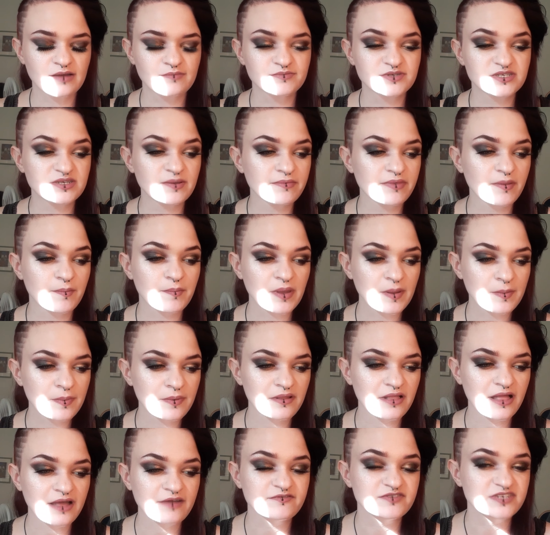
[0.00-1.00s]
some of the
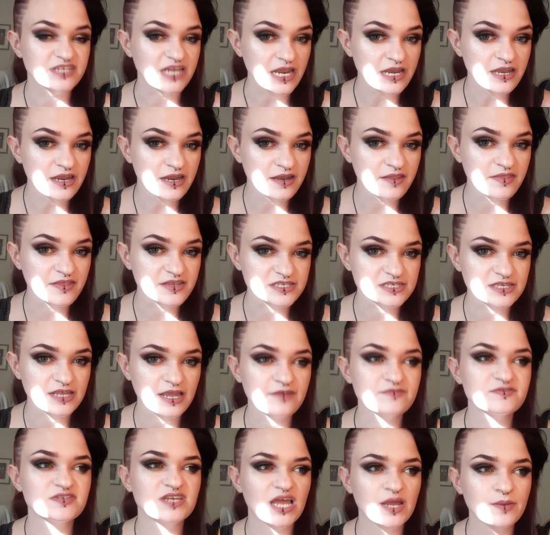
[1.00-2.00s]
people I've dated in this
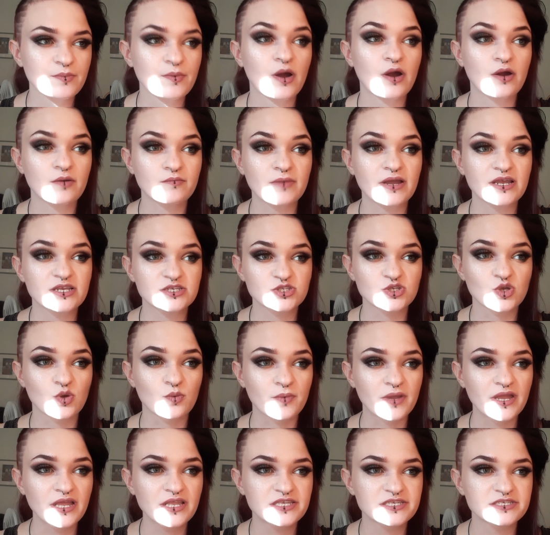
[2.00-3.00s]
lifetime are my
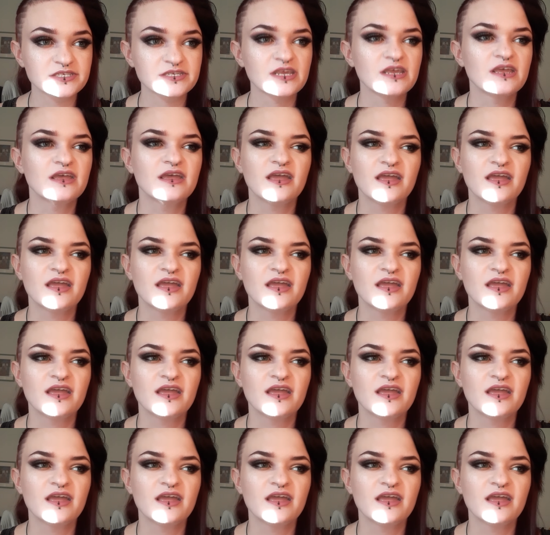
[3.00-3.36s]
soulmates.